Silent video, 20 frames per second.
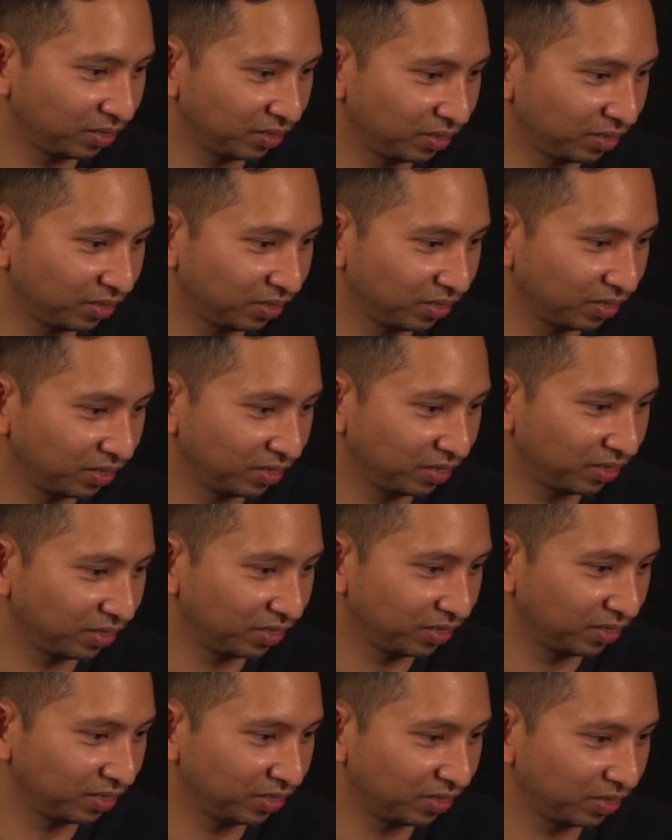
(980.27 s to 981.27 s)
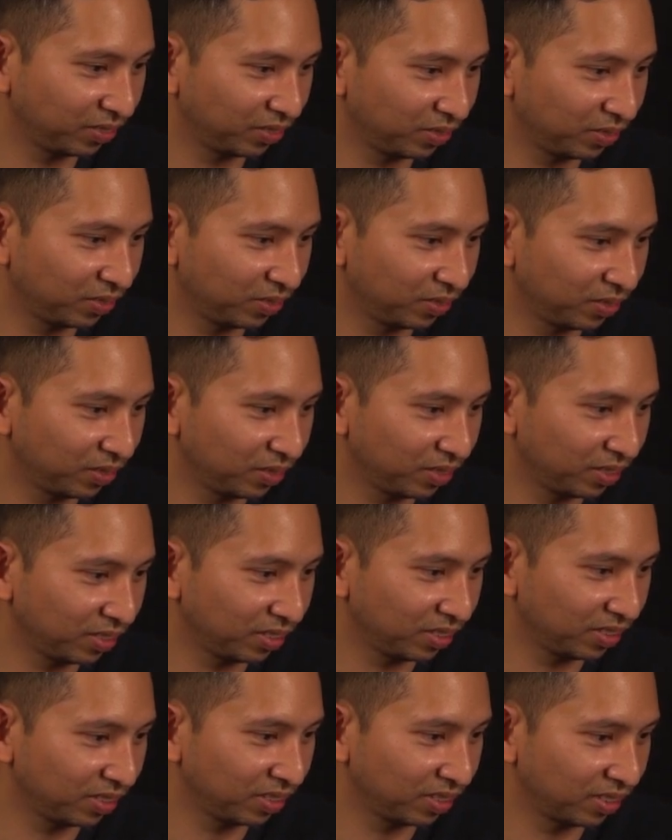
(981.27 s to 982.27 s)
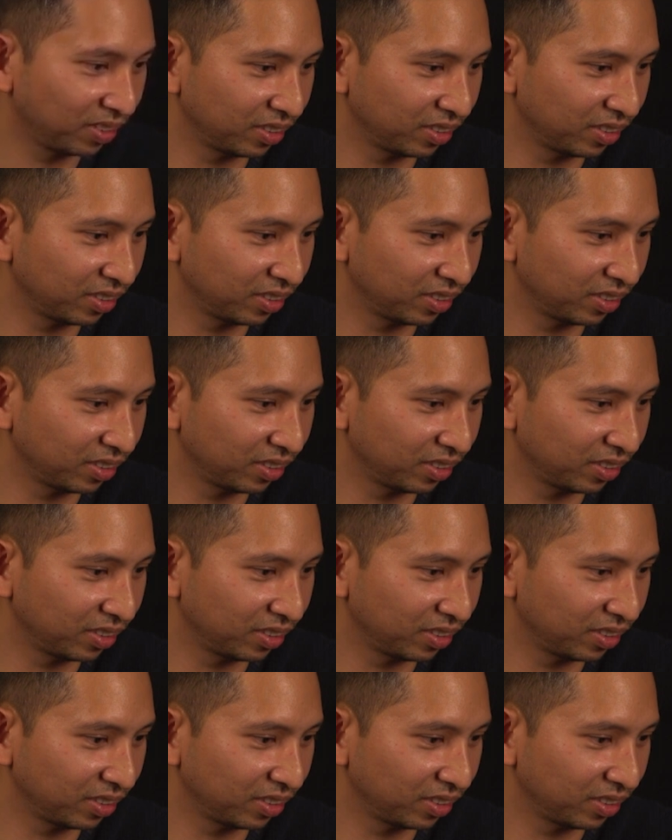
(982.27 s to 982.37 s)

[no speech]